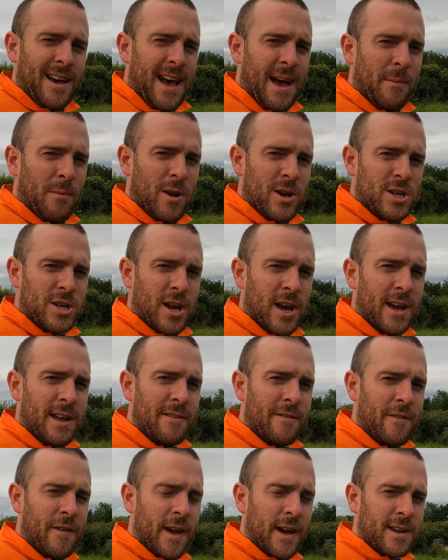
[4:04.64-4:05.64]
I'm going to try
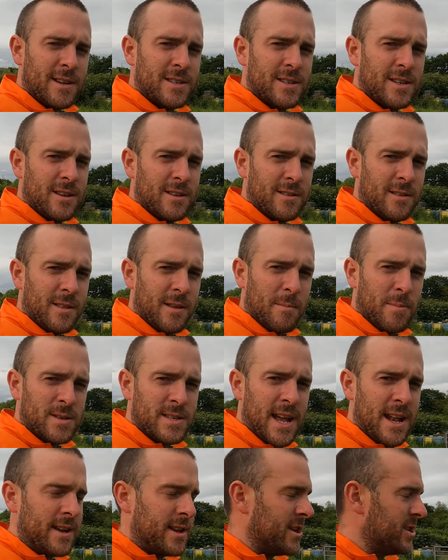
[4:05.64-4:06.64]
and fix the
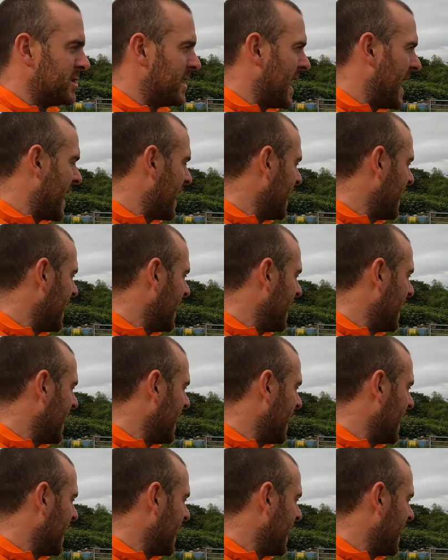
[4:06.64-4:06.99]
percentage there